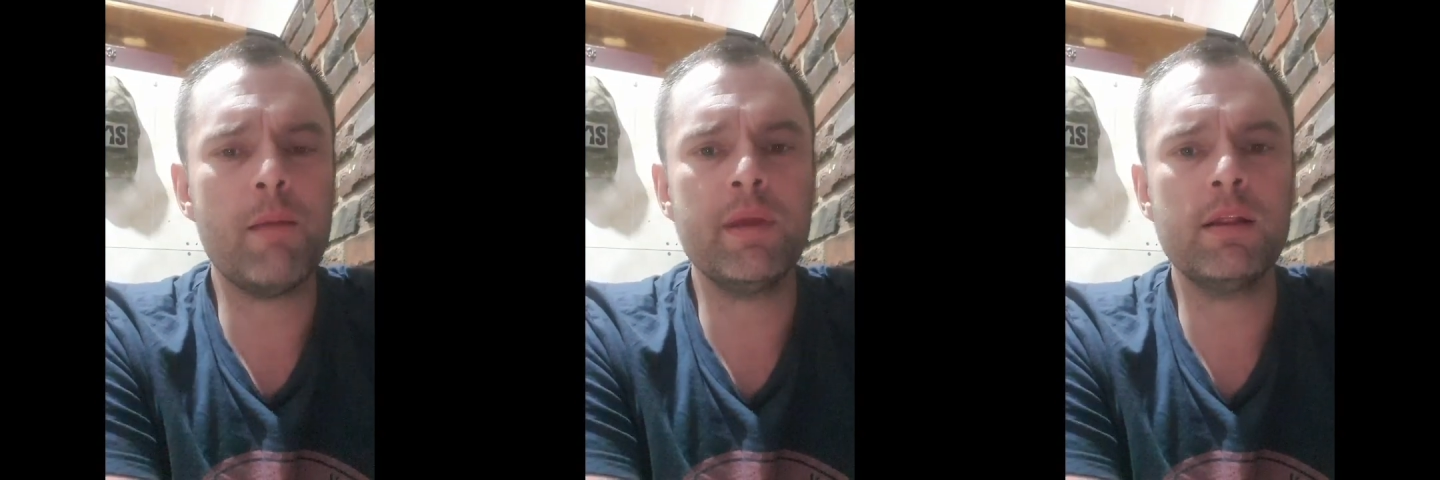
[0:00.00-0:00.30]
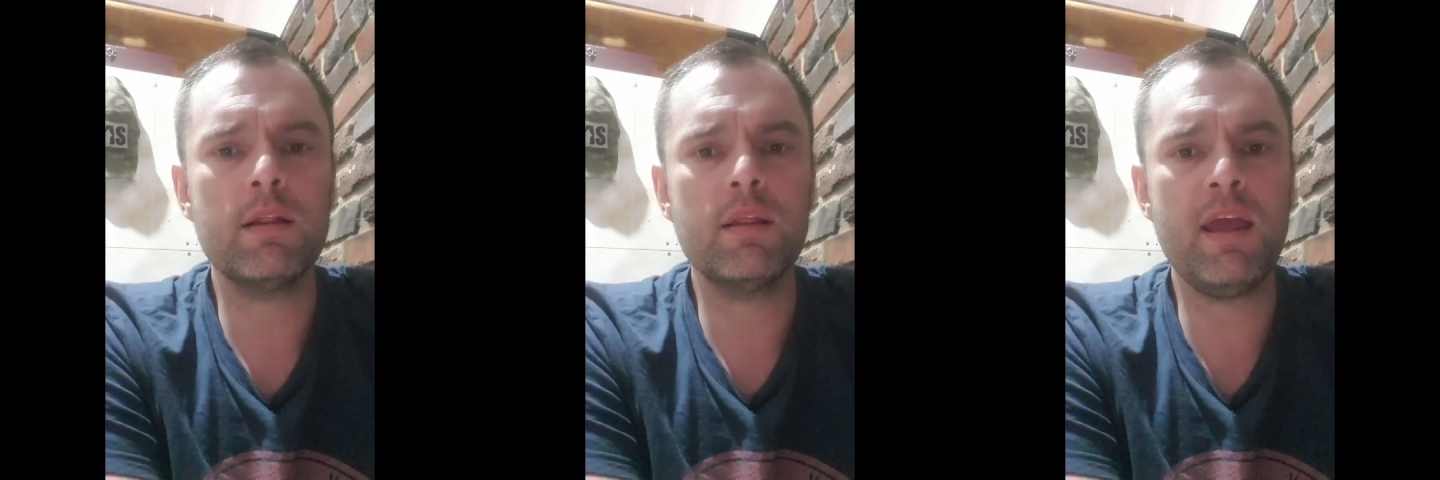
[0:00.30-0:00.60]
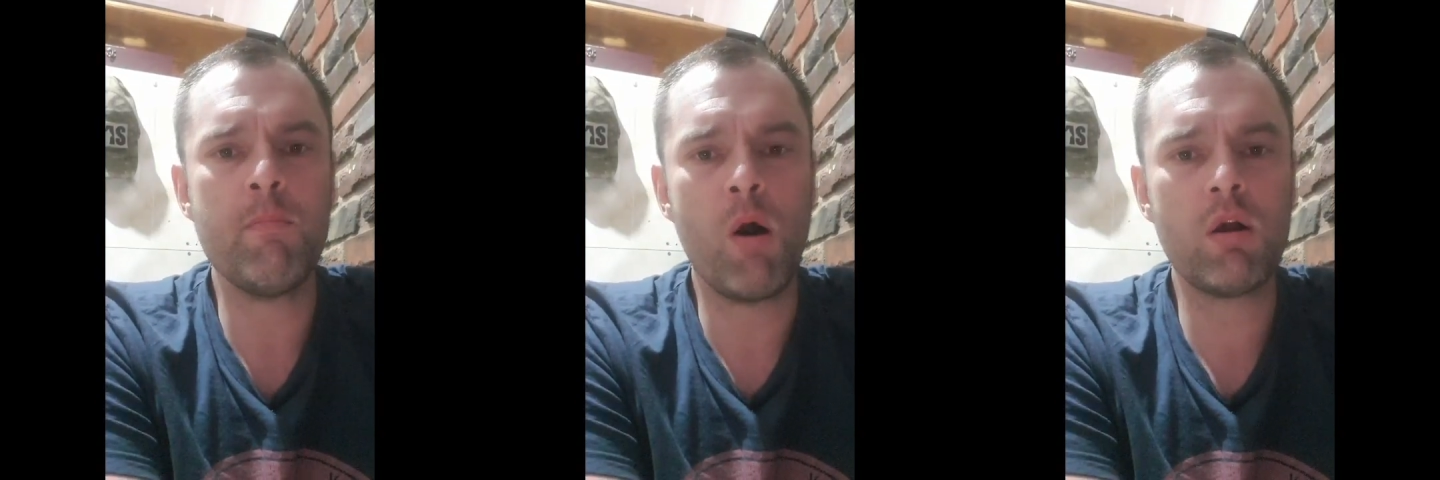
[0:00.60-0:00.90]
I mean,
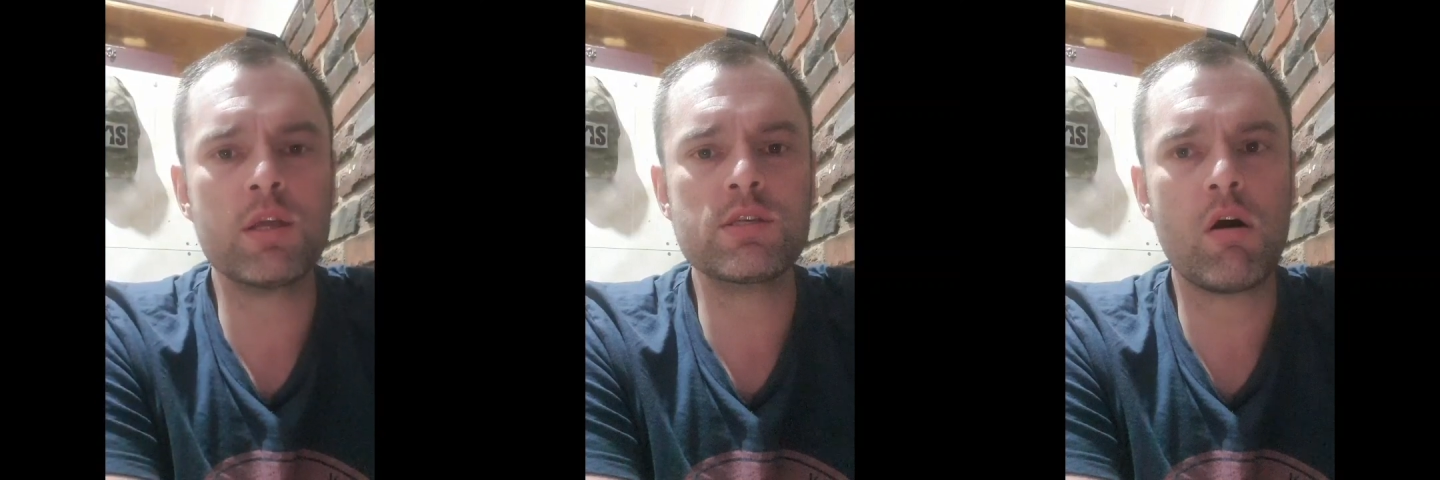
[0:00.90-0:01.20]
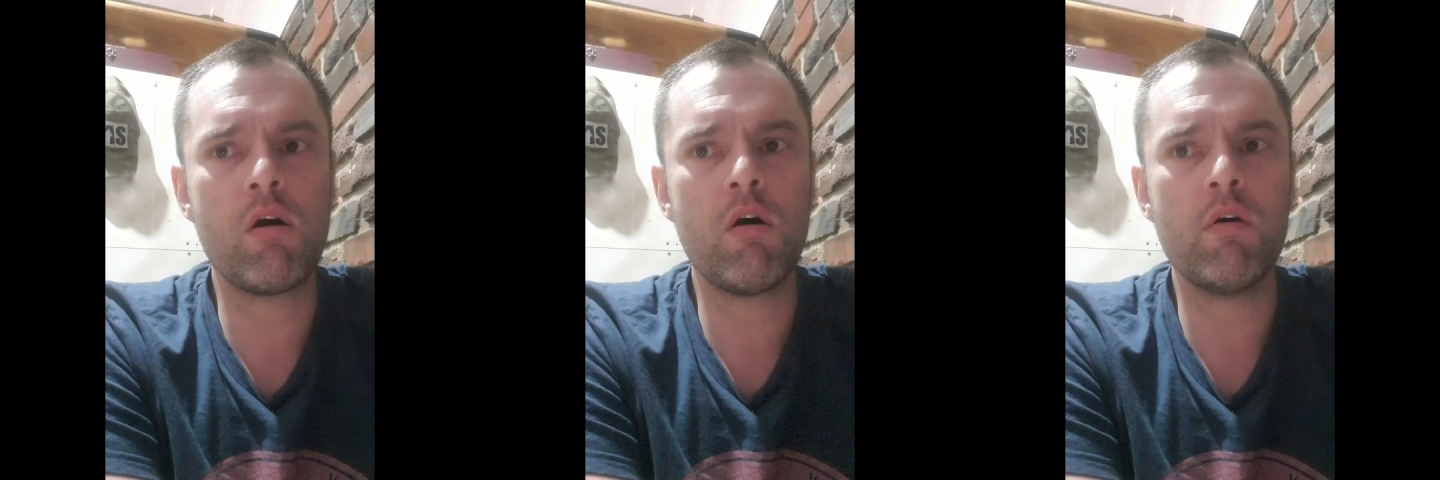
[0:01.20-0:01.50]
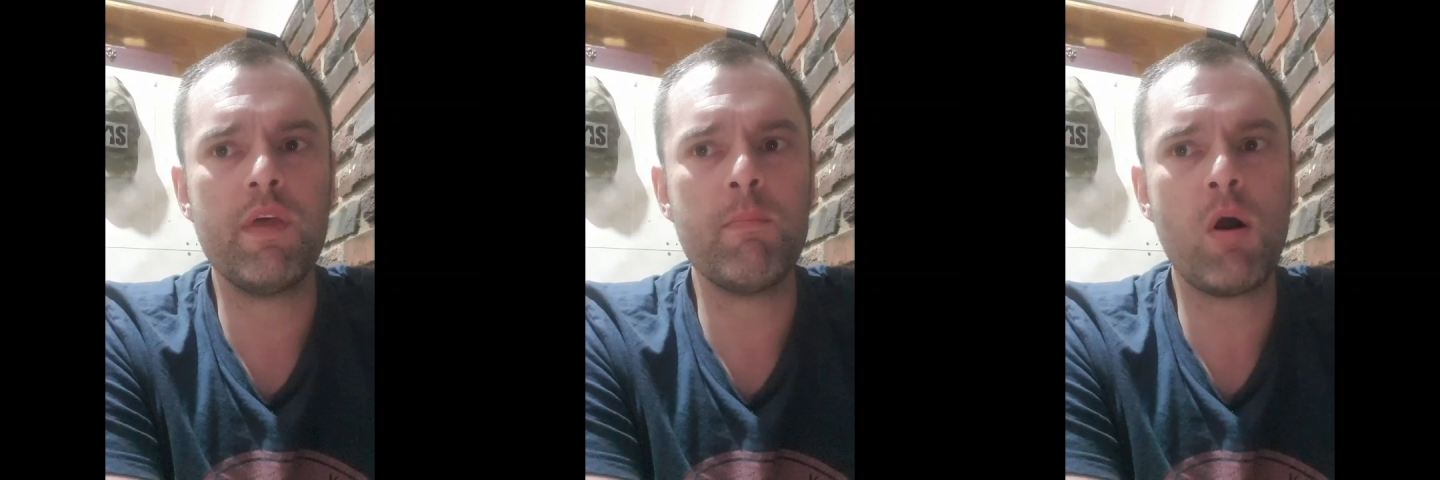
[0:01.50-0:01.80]
their markers
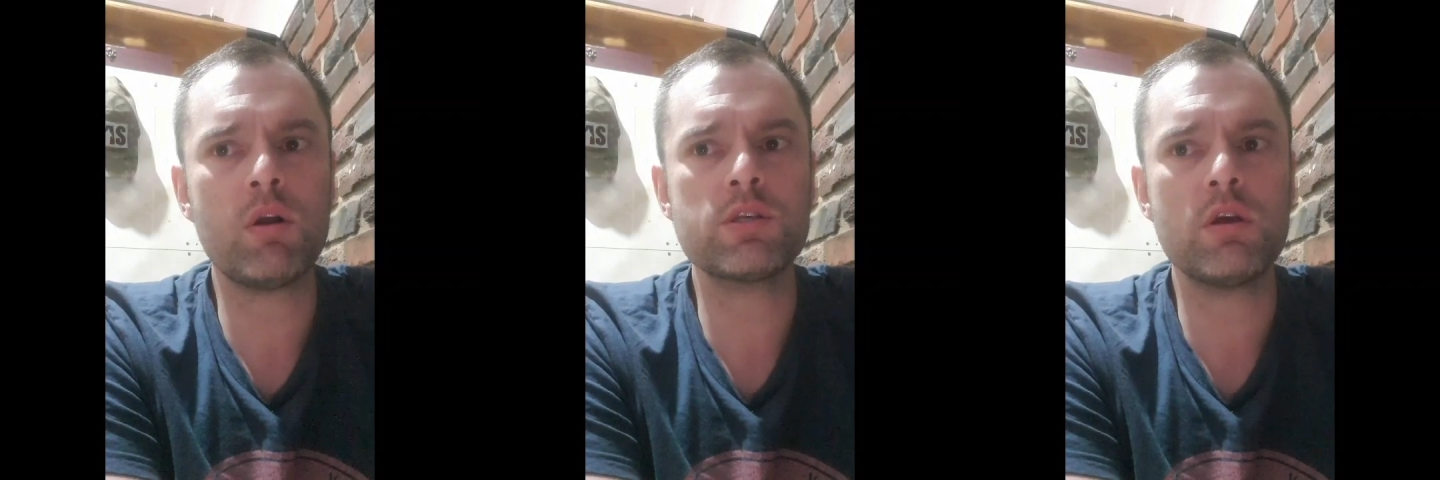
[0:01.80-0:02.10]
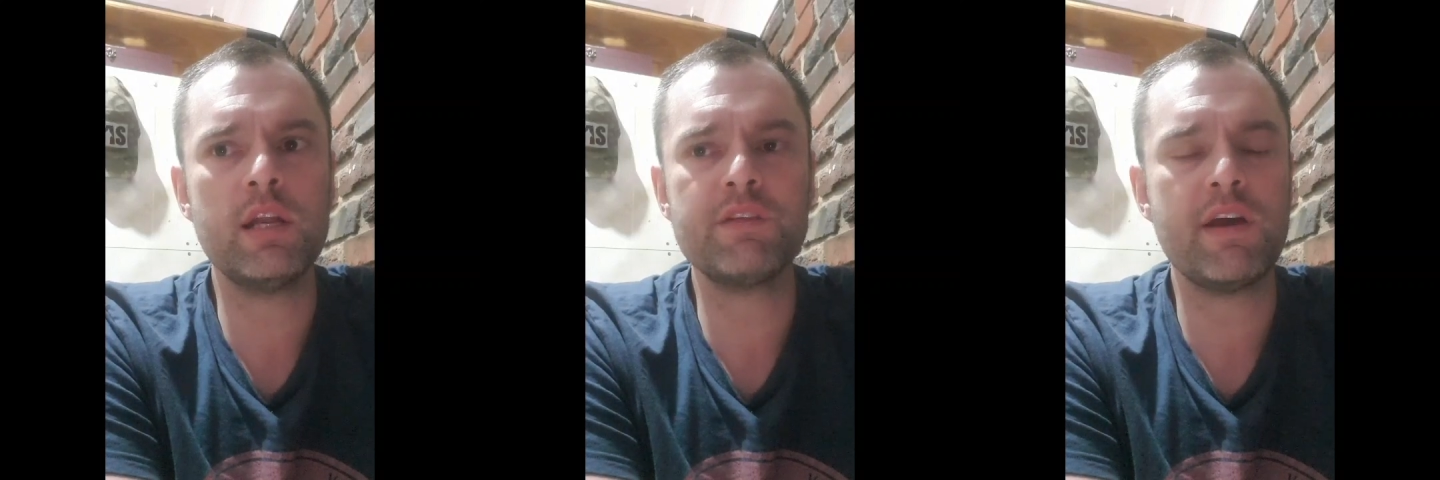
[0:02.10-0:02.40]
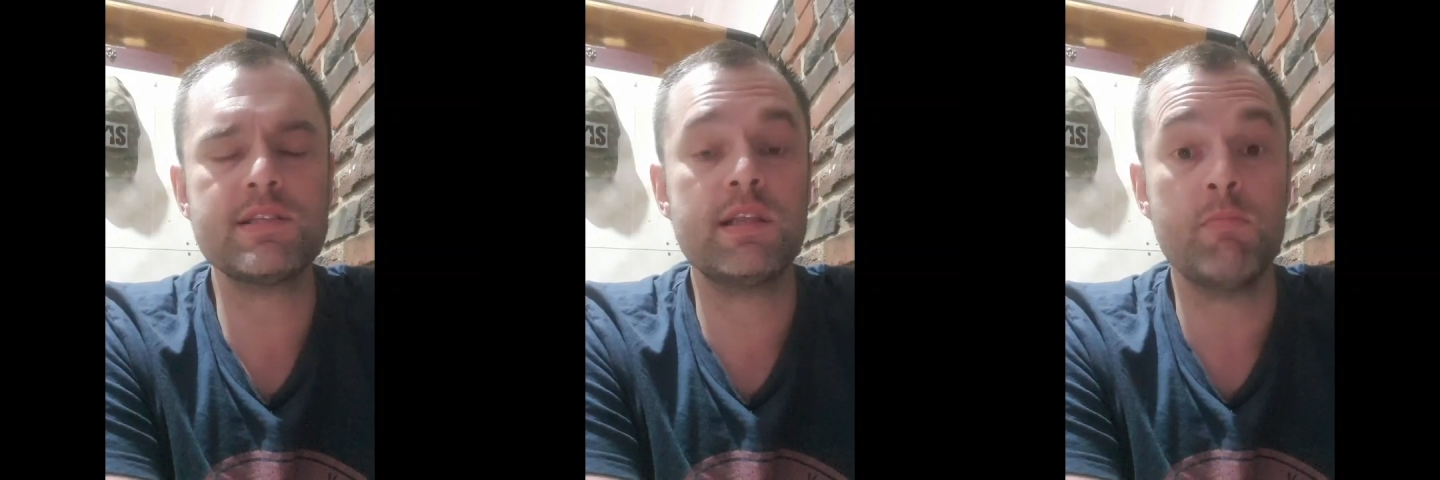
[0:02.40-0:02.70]
are, let's
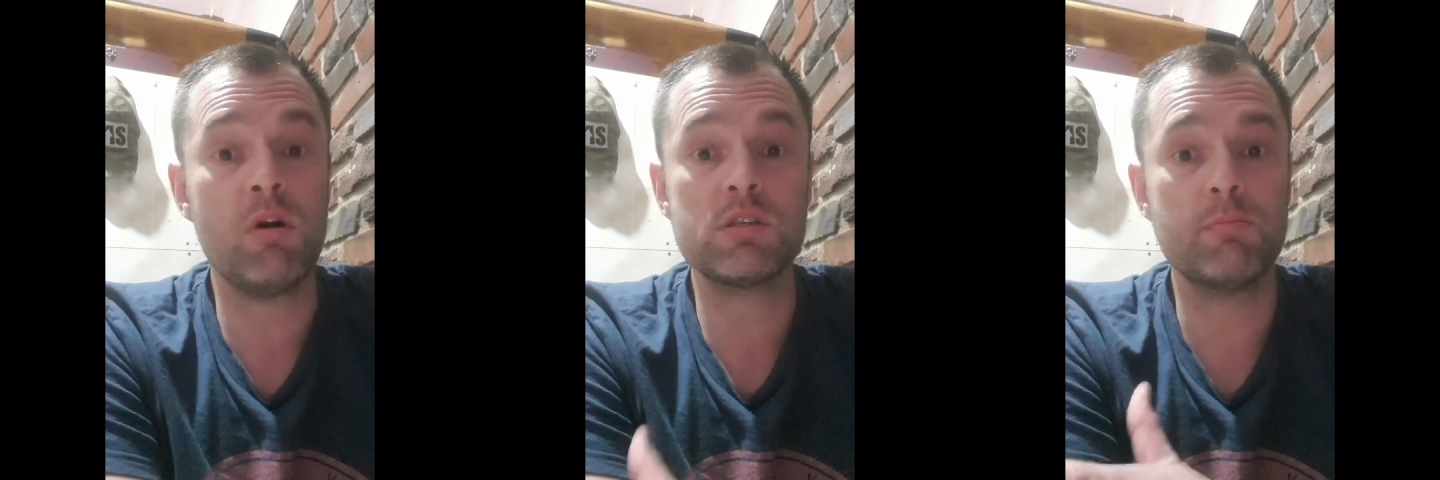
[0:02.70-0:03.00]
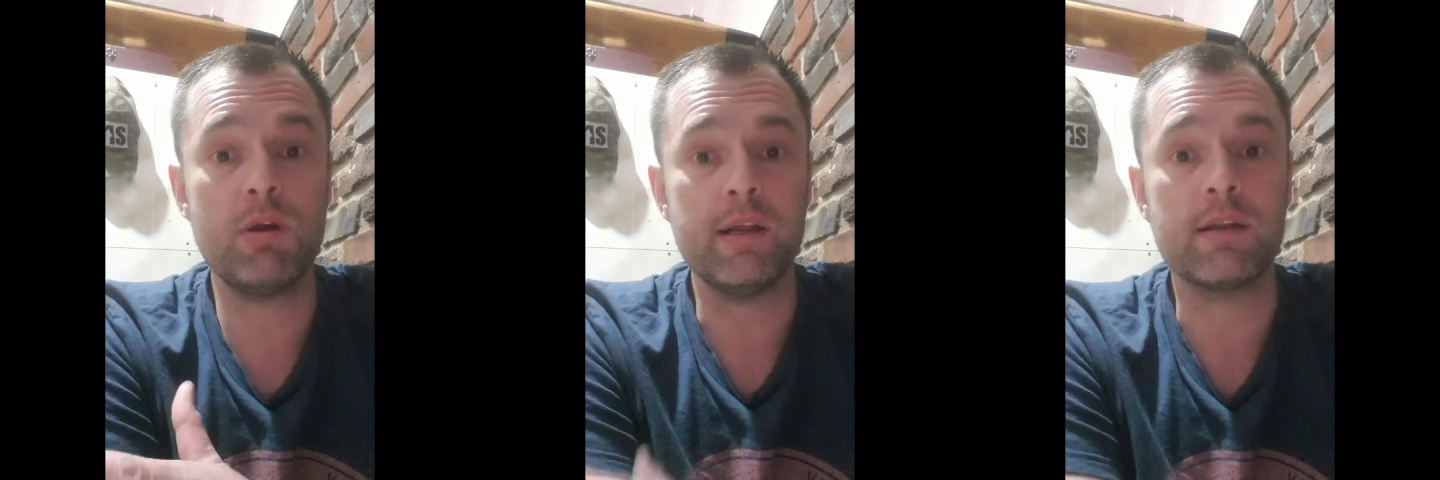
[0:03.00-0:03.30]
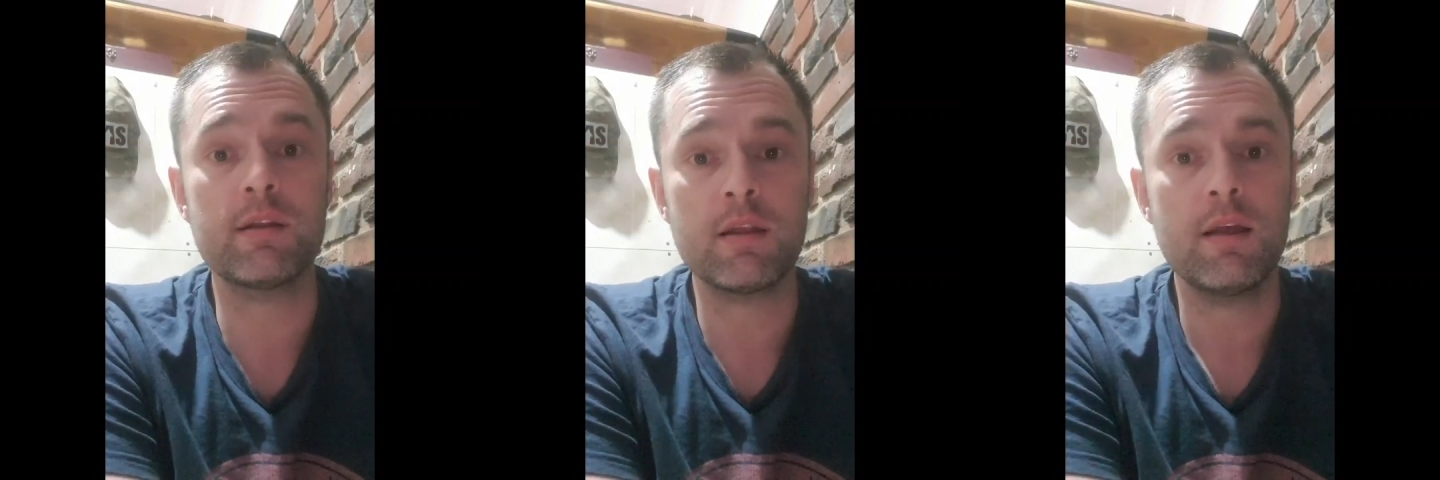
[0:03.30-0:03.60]
face it, their markers are
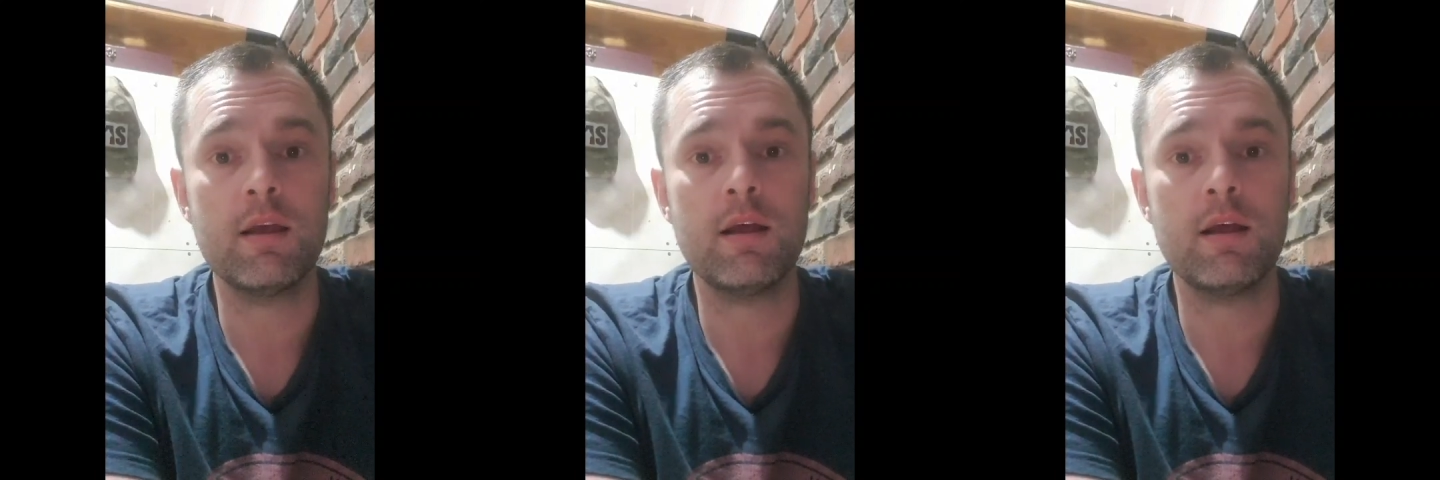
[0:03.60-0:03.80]
brilliant.